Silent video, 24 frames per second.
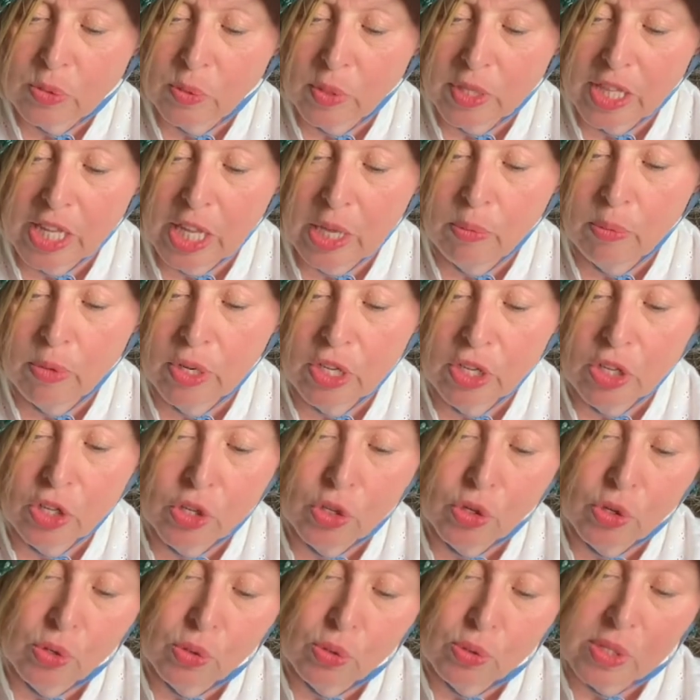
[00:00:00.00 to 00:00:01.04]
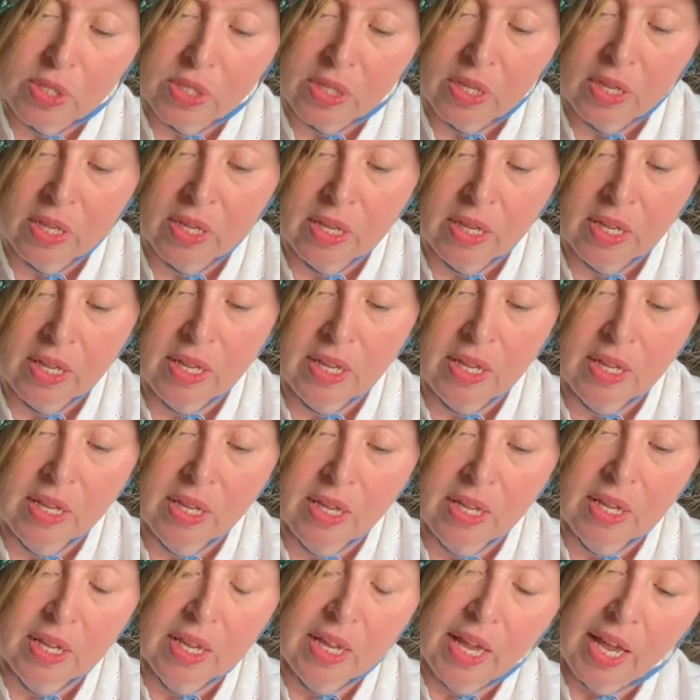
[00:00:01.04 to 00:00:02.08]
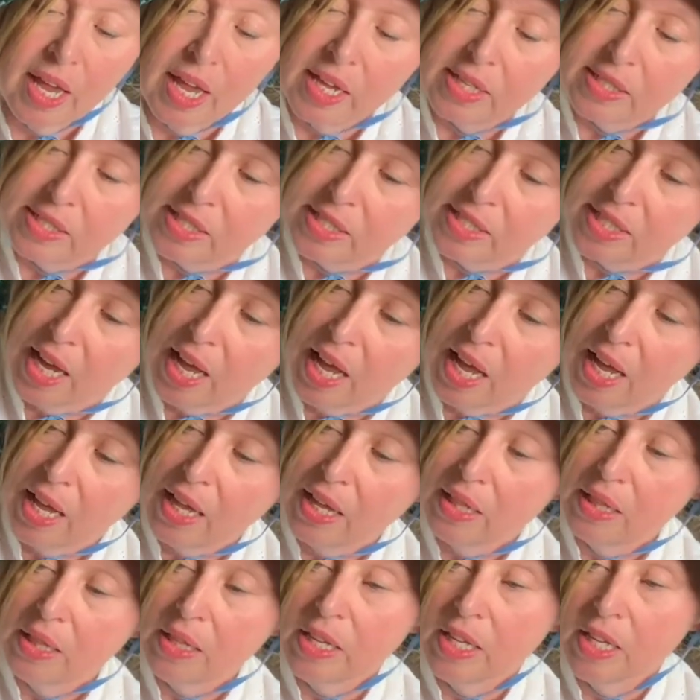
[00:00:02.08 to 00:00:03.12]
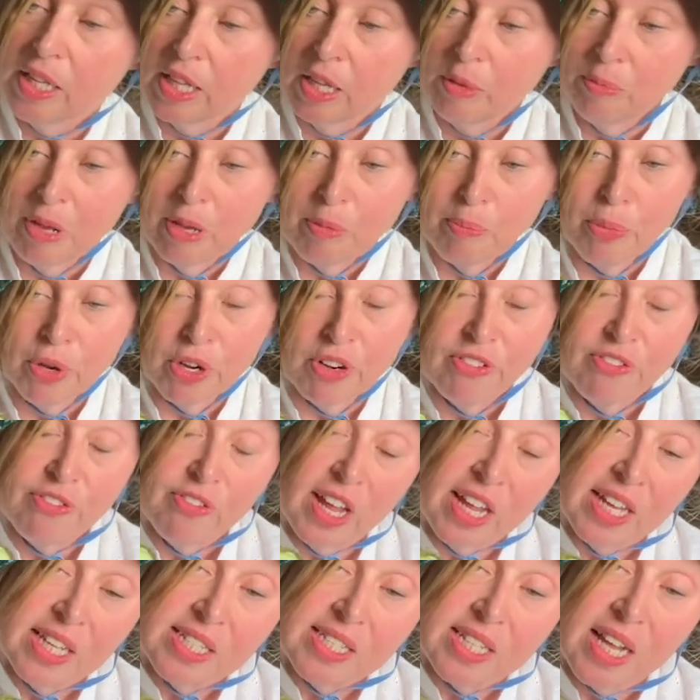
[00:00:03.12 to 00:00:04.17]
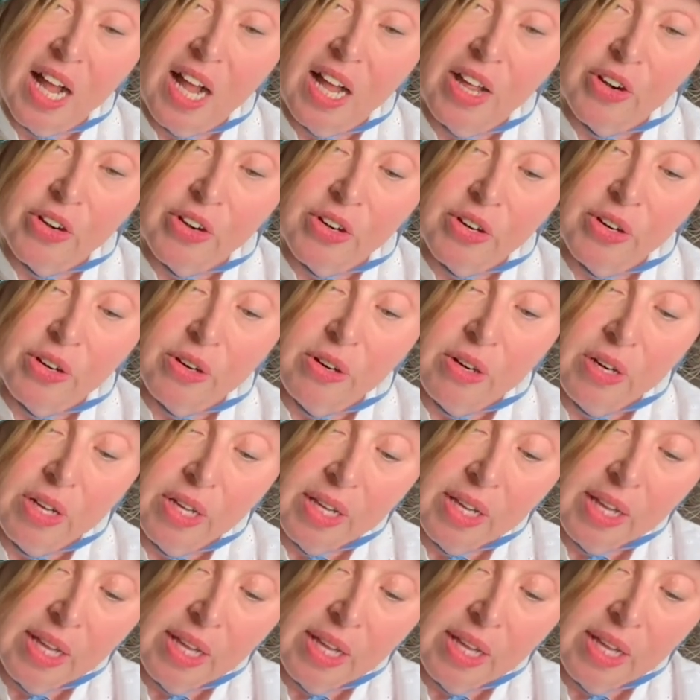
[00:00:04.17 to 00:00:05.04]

what they would use as a doll. They might put a face on her,